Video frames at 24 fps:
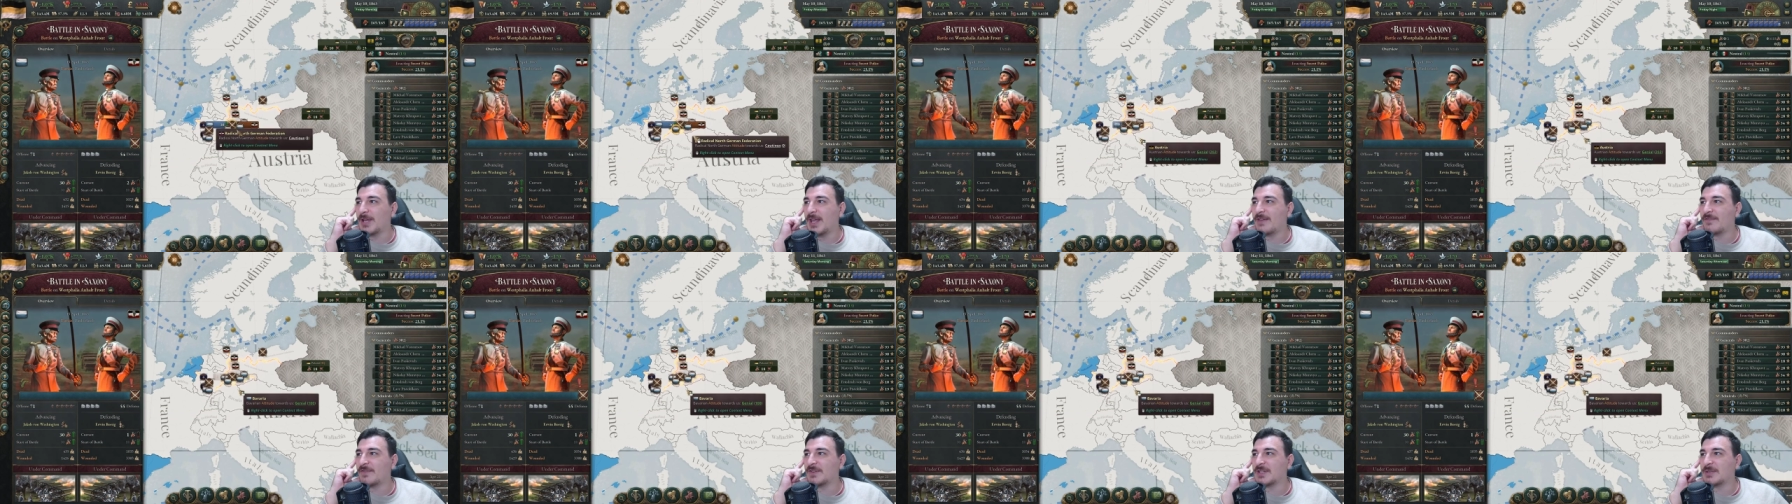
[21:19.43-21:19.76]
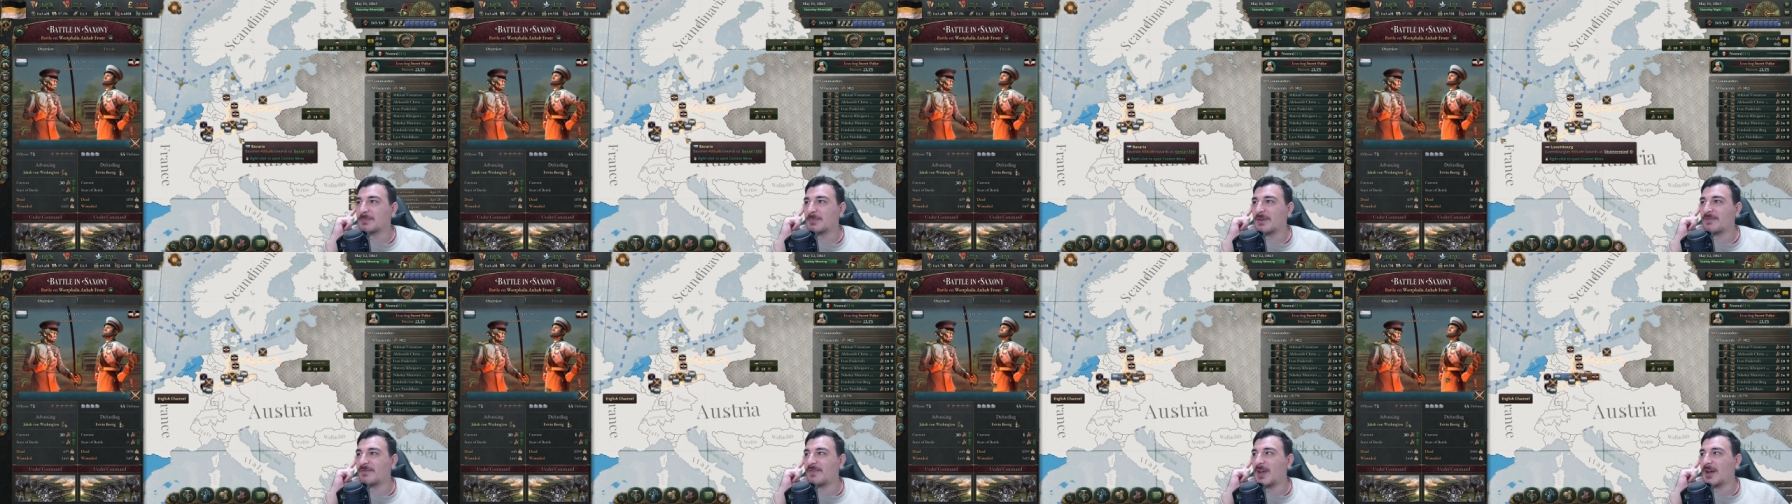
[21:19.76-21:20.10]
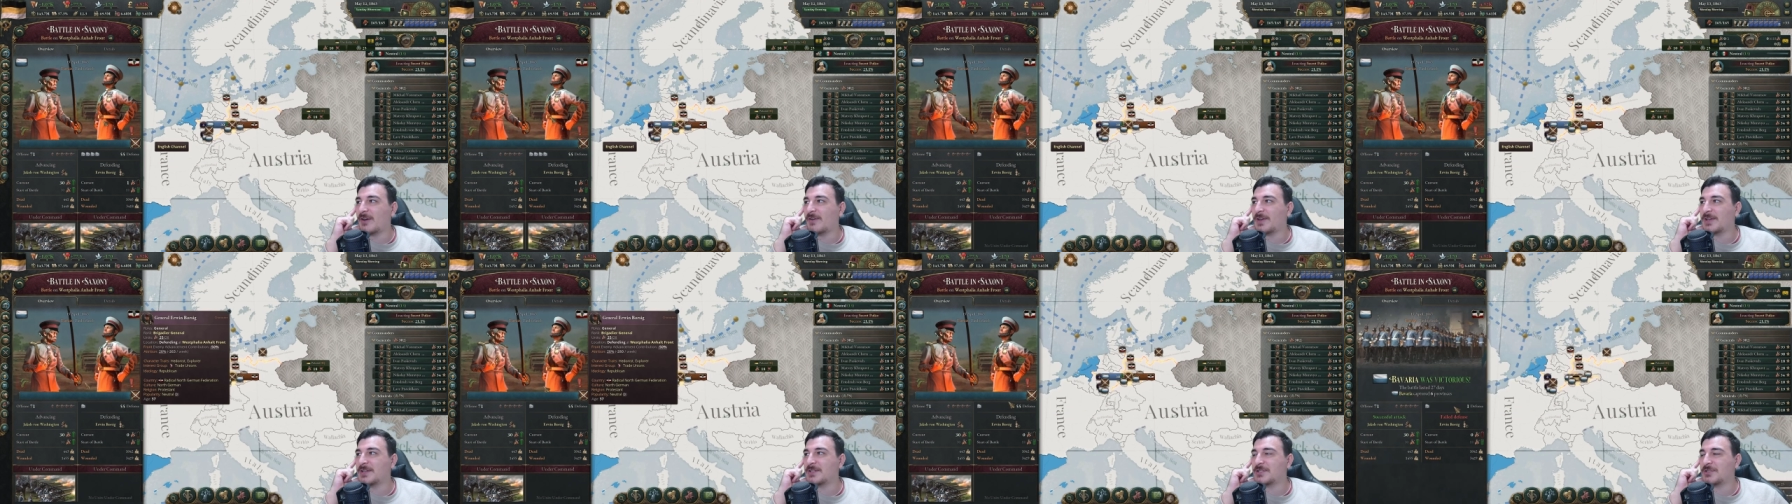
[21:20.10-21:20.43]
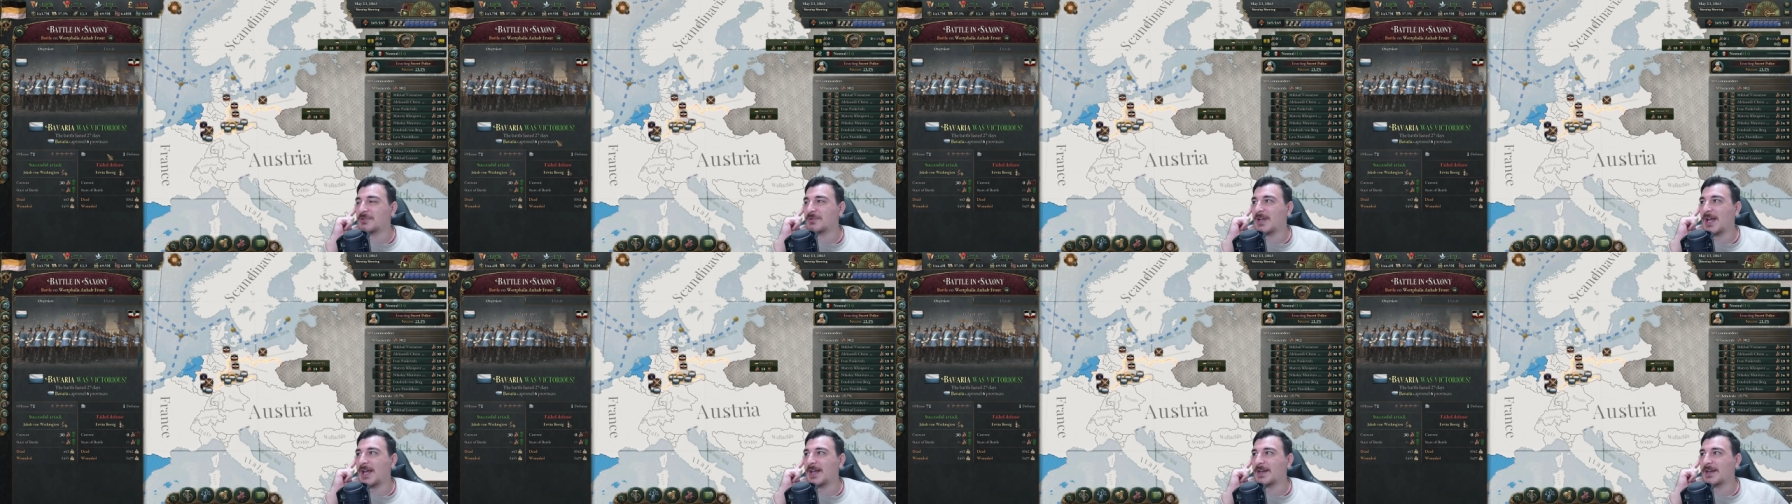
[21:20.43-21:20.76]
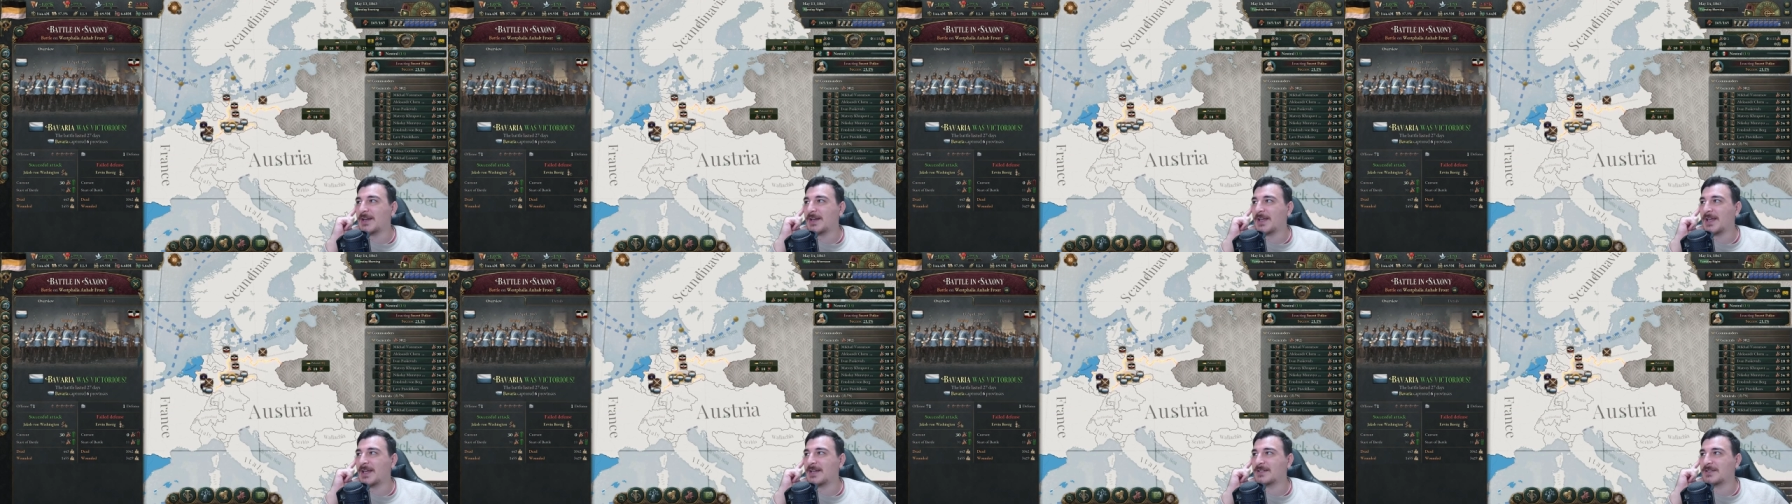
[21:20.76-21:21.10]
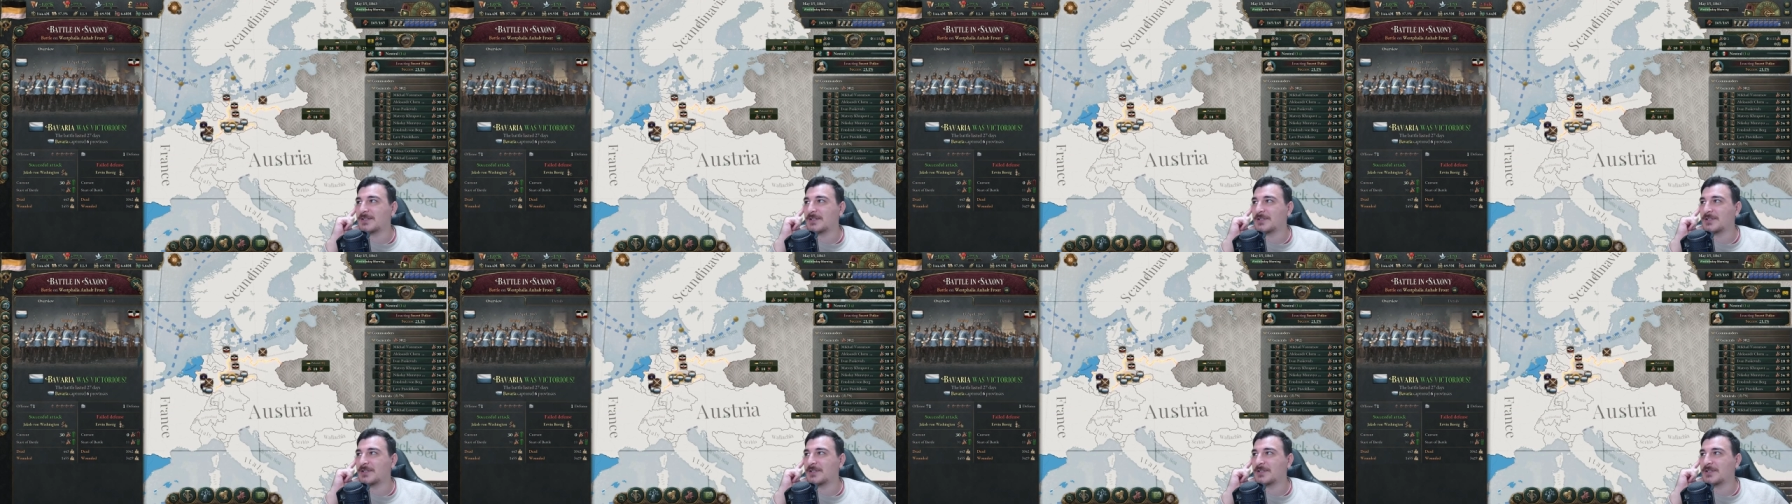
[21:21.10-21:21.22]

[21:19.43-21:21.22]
Even the Bavarians united against the